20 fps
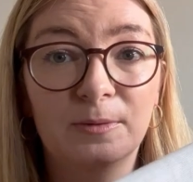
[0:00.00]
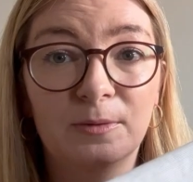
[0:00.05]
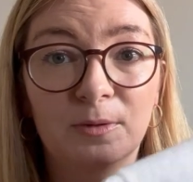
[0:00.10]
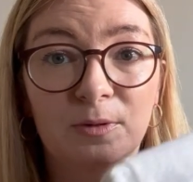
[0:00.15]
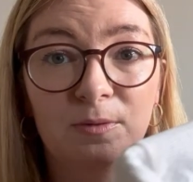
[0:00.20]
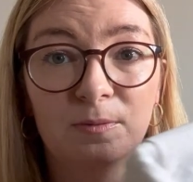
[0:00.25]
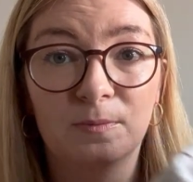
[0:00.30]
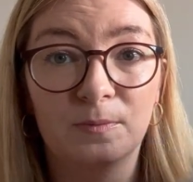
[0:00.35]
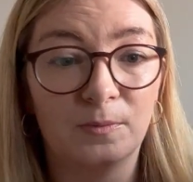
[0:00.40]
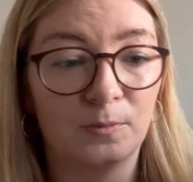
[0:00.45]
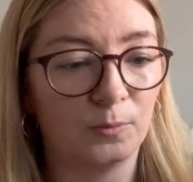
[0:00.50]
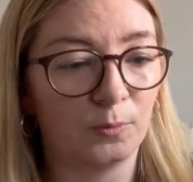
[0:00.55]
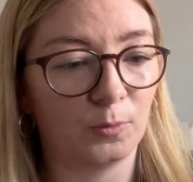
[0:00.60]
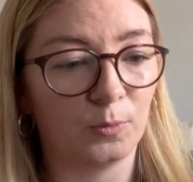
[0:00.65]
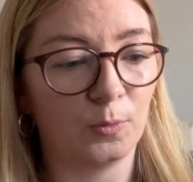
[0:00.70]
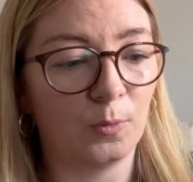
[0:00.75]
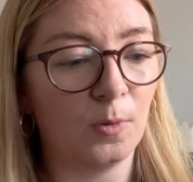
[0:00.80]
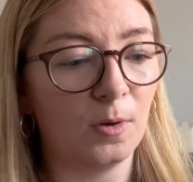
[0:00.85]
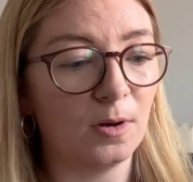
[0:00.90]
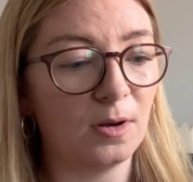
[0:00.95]
good
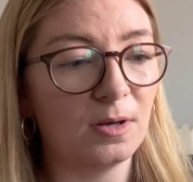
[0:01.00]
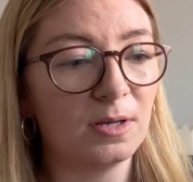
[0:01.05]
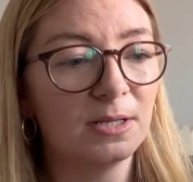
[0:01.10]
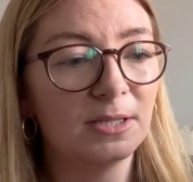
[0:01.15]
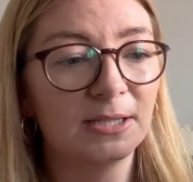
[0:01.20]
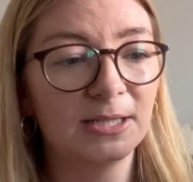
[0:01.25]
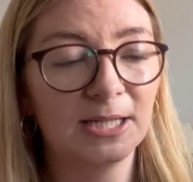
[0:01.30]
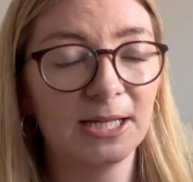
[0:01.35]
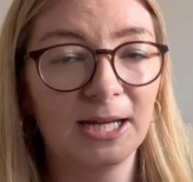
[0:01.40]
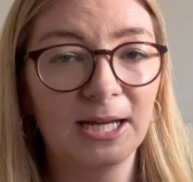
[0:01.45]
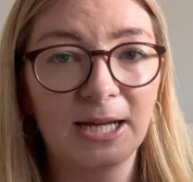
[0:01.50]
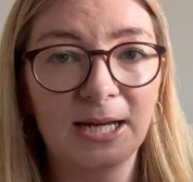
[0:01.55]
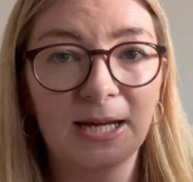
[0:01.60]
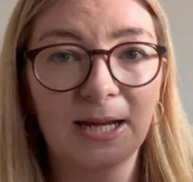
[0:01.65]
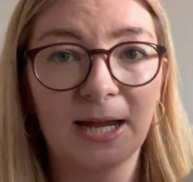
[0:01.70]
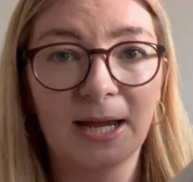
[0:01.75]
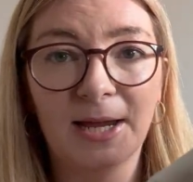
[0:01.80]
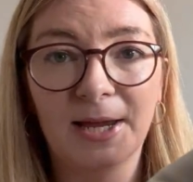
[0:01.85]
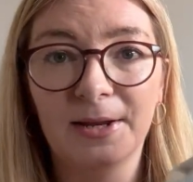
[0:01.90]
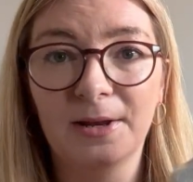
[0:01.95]
quality,
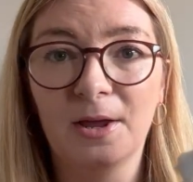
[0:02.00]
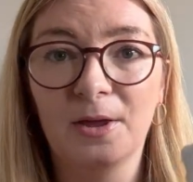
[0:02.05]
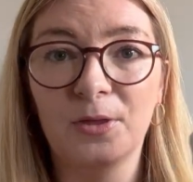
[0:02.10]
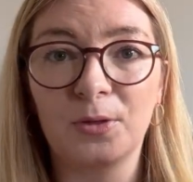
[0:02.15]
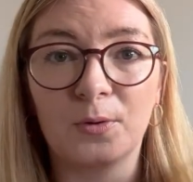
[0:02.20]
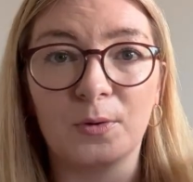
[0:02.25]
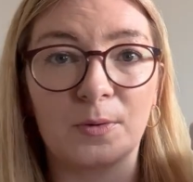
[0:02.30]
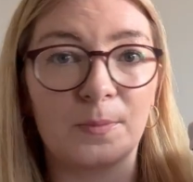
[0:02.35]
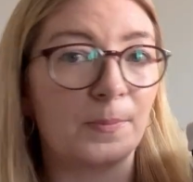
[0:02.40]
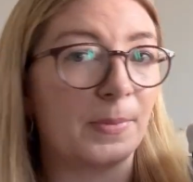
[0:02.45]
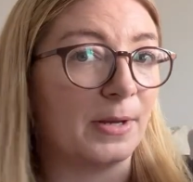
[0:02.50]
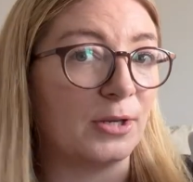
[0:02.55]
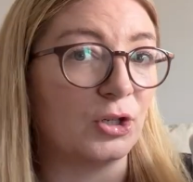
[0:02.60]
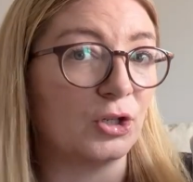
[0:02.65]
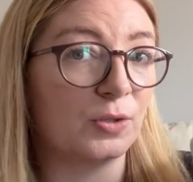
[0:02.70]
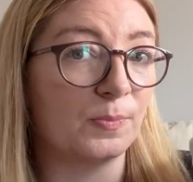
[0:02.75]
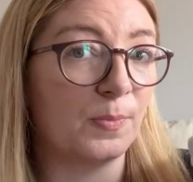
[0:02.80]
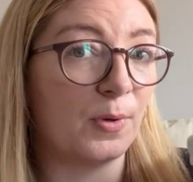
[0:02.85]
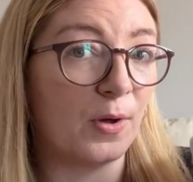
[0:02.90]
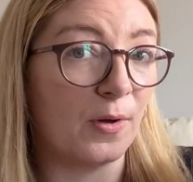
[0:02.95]
and I thought it'd be
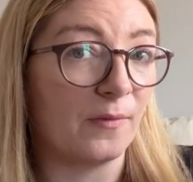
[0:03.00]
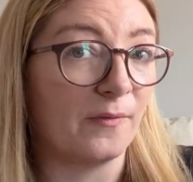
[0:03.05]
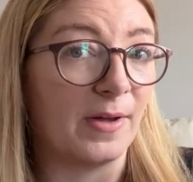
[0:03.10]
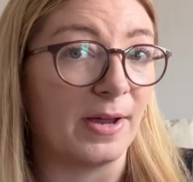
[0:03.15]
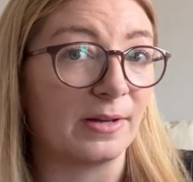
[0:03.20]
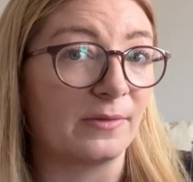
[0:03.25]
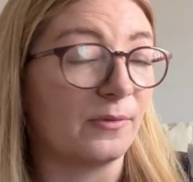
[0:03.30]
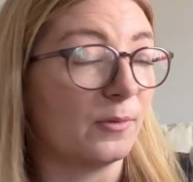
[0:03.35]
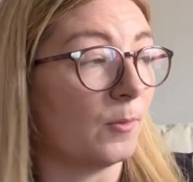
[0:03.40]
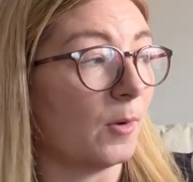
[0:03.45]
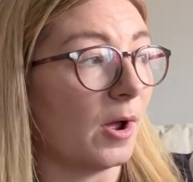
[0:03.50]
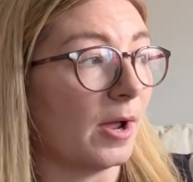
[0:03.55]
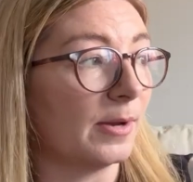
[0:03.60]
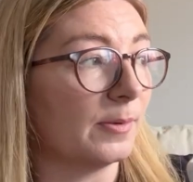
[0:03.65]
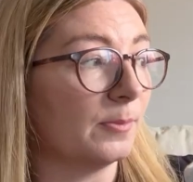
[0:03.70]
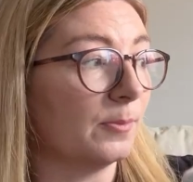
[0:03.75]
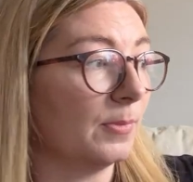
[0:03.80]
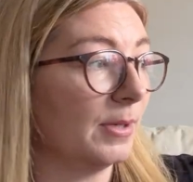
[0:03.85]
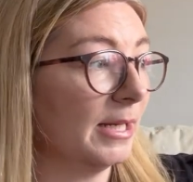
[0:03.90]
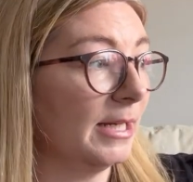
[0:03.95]
just perfect for what I
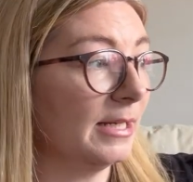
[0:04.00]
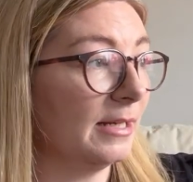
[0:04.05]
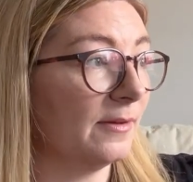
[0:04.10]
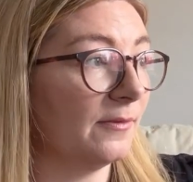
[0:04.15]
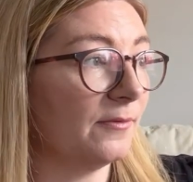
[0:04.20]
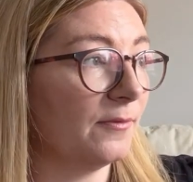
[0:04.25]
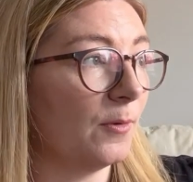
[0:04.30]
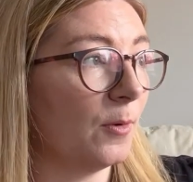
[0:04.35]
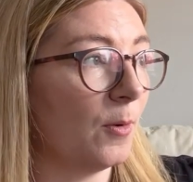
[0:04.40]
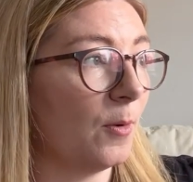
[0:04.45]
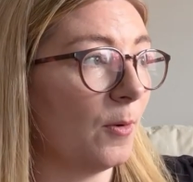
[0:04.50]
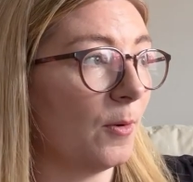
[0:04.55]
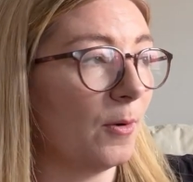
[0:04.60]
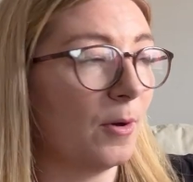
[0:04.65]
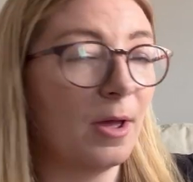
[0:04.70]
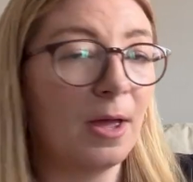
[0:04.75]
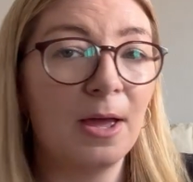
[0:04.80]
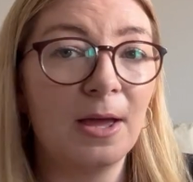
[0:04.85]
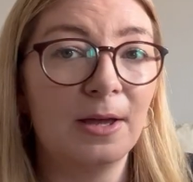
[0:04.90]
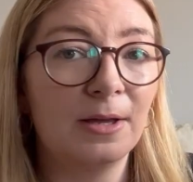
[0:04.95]
need it for.
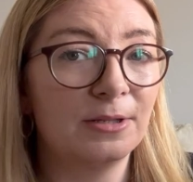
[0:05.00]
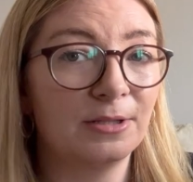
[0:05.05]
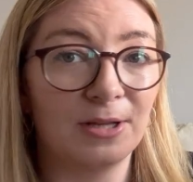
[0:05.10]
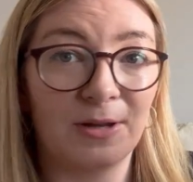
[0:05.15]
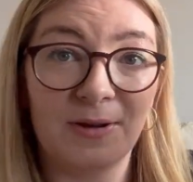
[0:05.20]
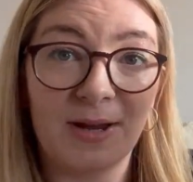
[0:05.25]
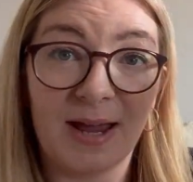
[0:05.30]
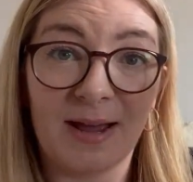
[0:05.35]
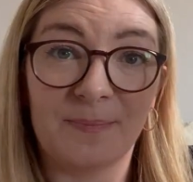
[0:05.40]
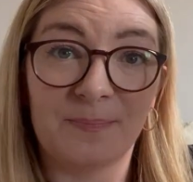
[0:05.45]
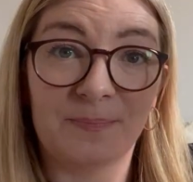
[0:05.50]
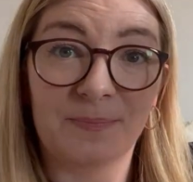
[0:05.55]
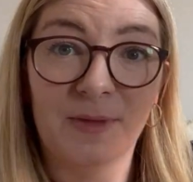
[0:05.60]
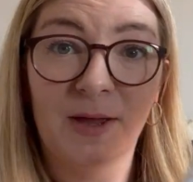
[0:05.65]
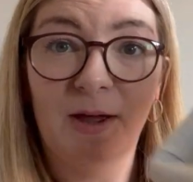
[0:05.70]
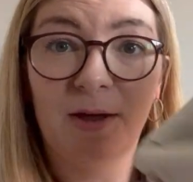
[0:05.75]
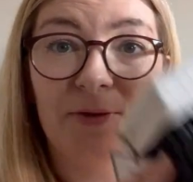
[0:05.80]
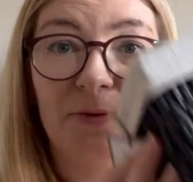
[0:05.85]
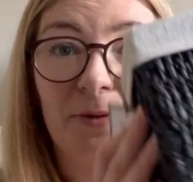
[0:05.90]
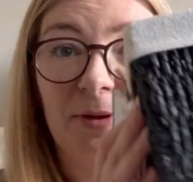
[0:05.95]
So yeah,
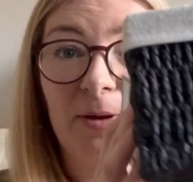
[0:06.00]
I thought